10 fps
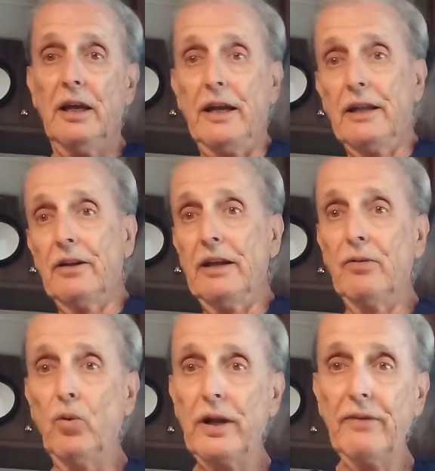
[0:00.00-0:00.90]
And,
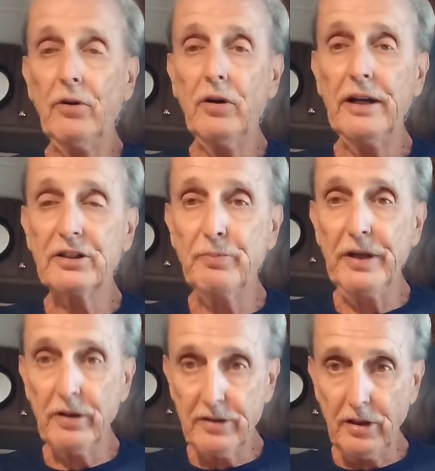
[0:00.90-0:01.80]
and, whenever it's
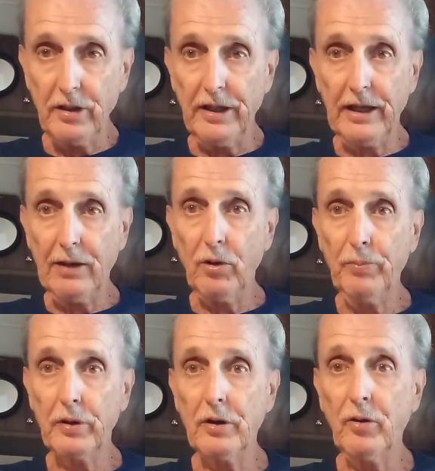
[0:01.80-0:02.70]
beer 30 I will
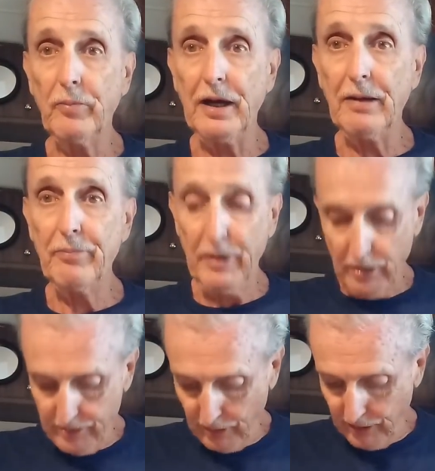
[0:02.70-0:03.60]
put on my
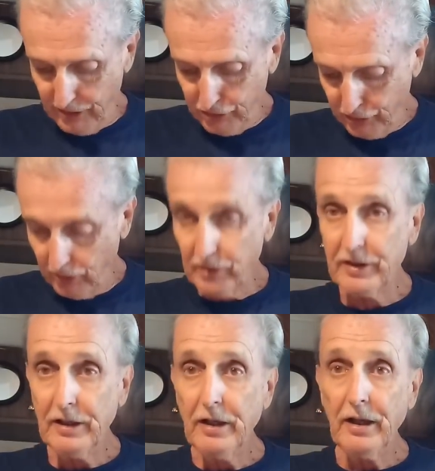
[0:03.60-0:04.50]
beer 30 shirt
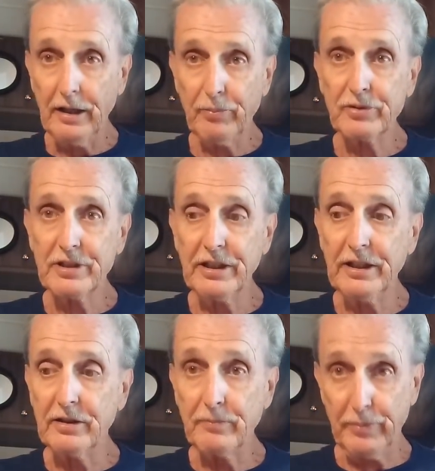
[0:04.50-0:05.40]
and
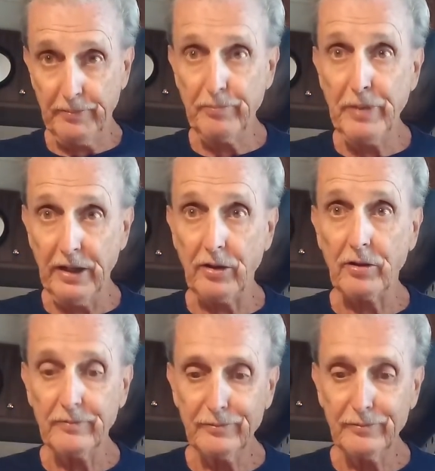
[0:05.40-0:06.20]
proceed to beer.